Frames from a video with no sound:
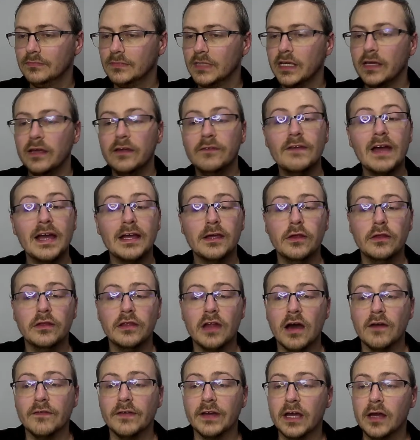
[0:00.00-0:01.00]
Thank you,
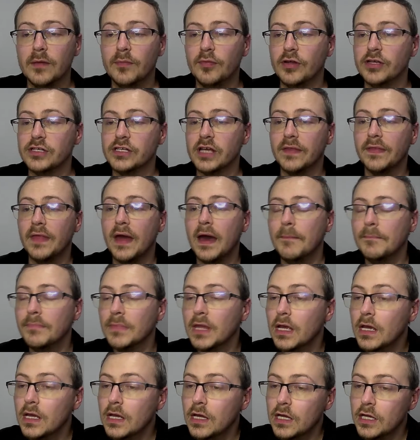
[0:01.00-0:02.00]
Salvik. I appreciate that.
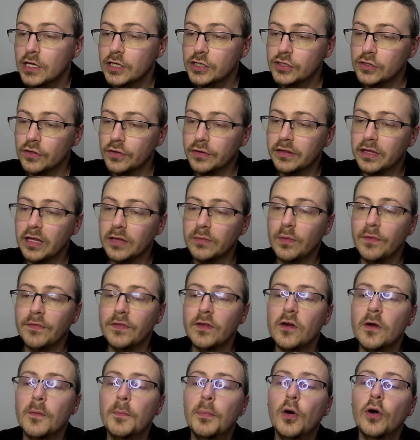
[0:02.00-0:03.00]
Sean says, with the
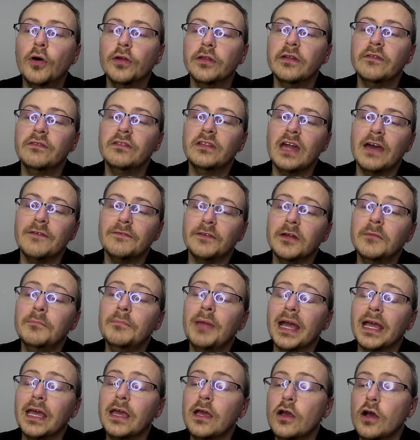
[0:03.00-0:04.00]
reports of Seth and
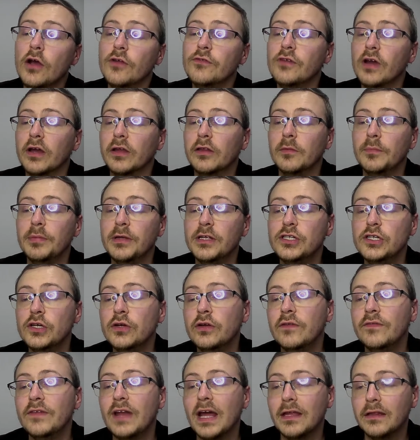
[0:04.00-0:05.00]
Becky contracts up in June of
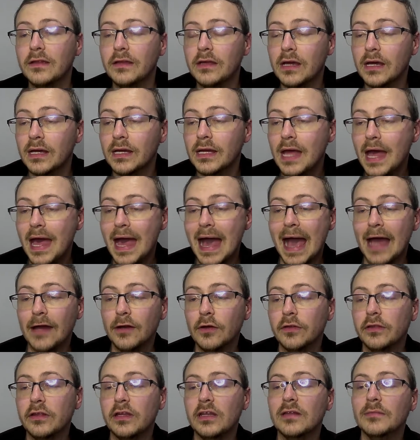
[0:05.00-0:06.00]
next year, I don't
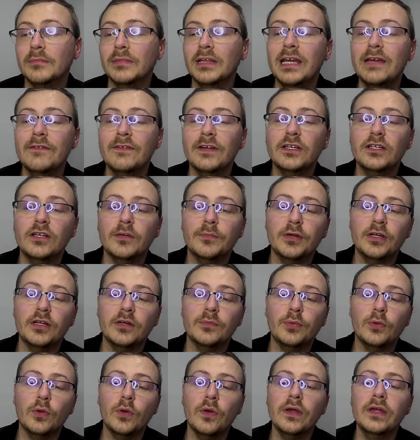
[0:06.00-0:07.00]
see them leaving
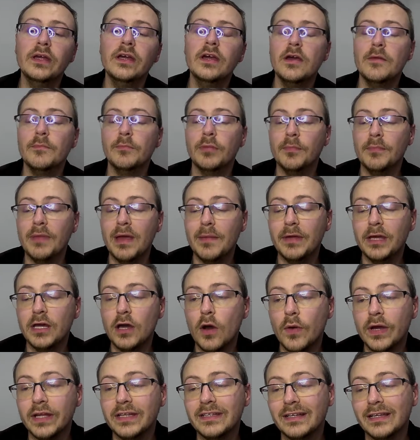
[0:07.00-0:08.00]
WWE, but maybe
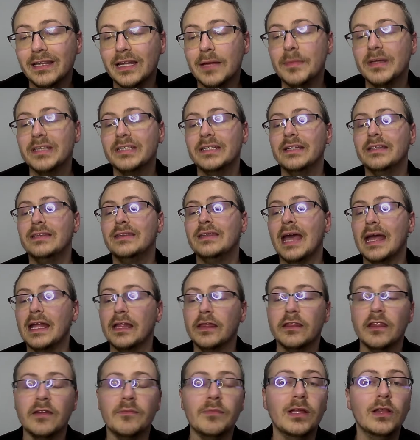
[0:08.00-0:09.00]
going to limited dates. They've
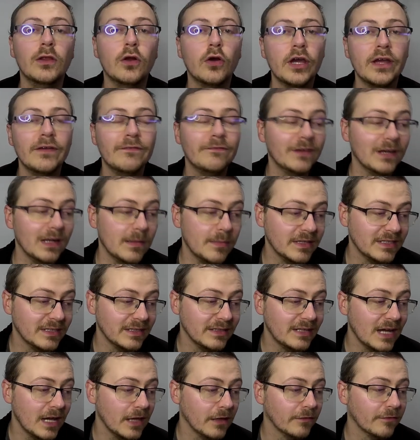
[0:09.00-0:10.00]
been looking for limited
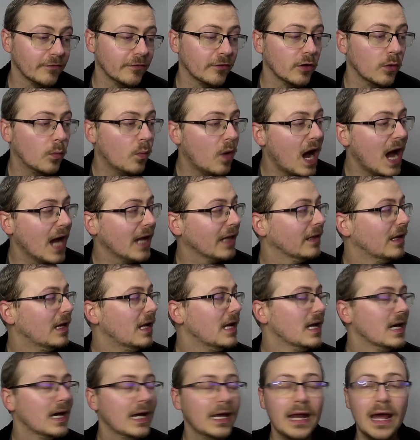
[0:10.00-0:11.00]
dates for a while,
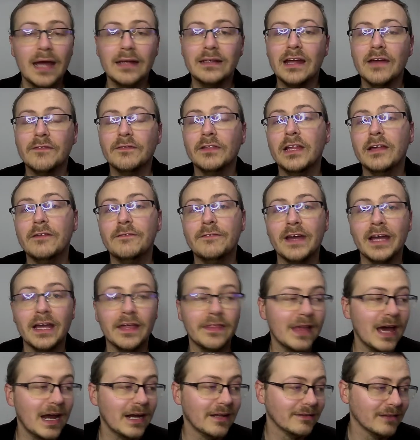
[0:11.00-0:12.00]
and I definitely think
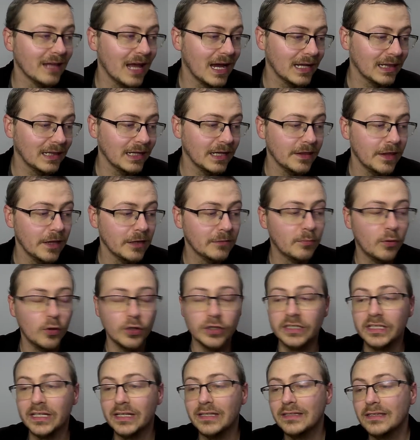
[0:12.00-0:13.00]
that is likely at this point
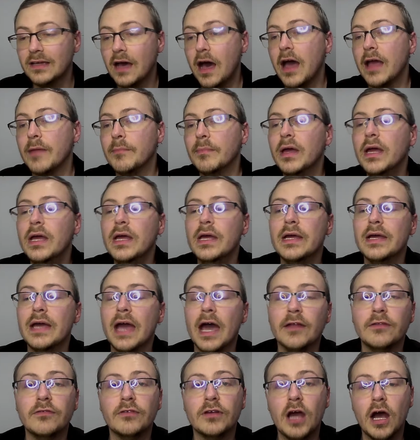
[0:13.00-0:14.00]
in time. As
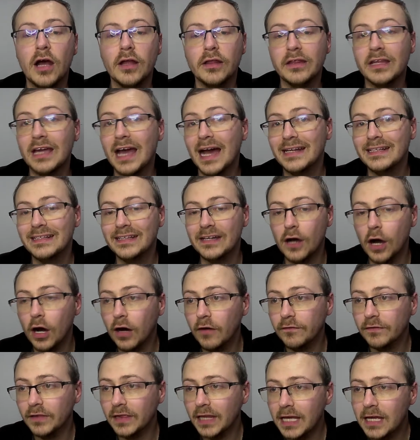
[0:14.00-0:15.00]
regards the idea of
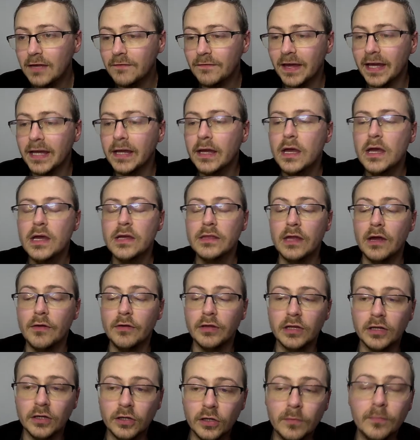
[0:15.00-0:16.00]
leaving, there is a
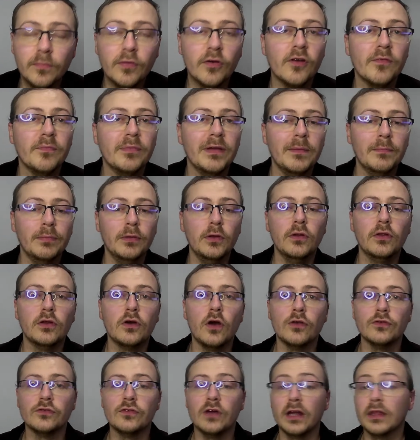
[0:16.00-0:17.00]
number of people whose
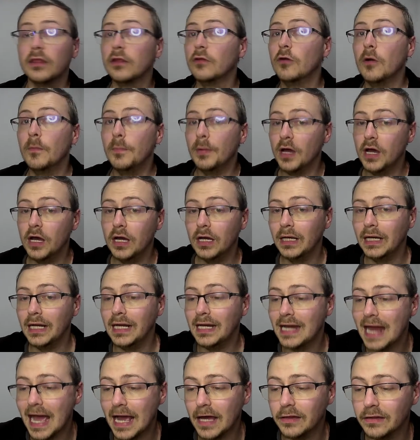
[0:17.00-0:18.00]
contracts are up early
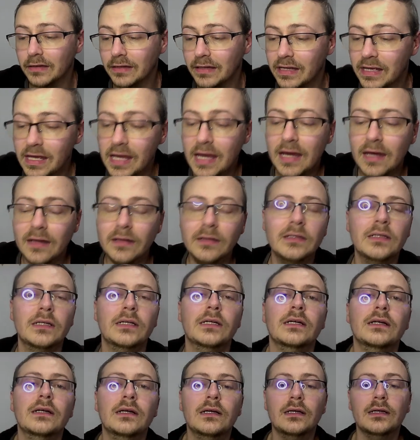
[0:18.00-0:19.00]
next year.
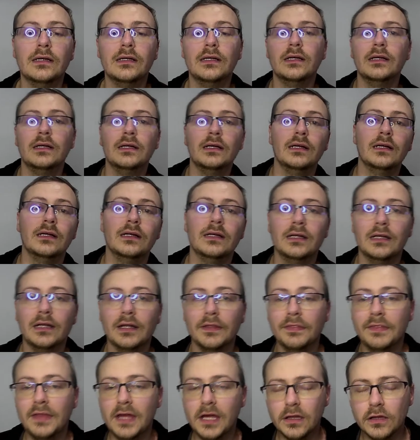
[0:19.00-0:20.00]

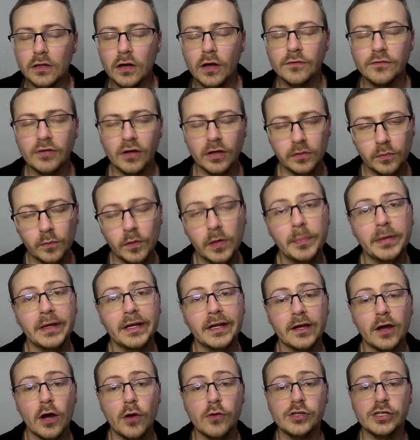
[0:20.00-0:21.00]
These contracts will be
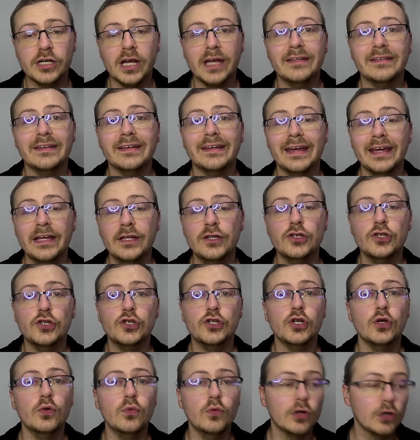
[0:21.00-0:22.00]
negotiated in
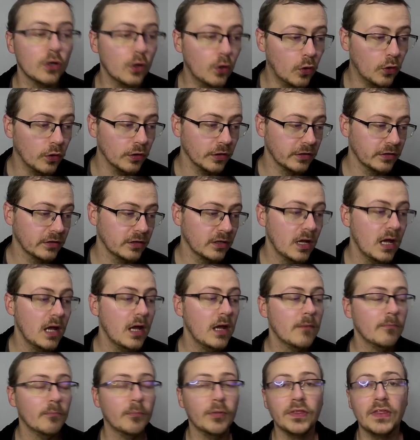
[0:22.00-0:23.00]
due course,
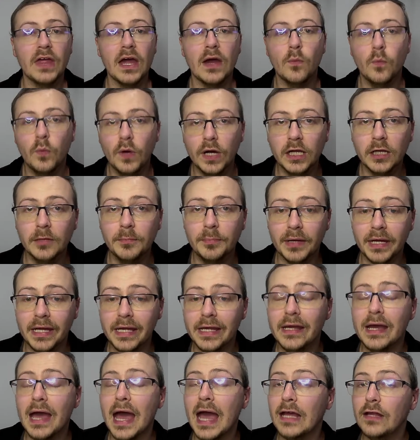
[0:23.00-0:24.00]
but there will be
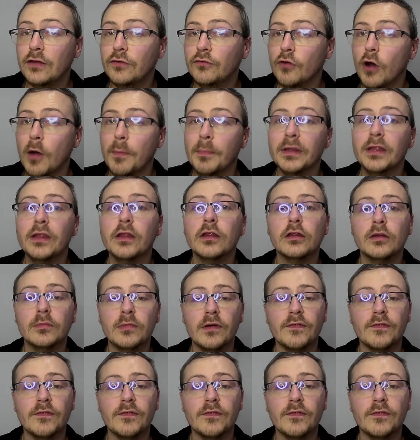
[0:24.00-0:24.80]
a drop in some of the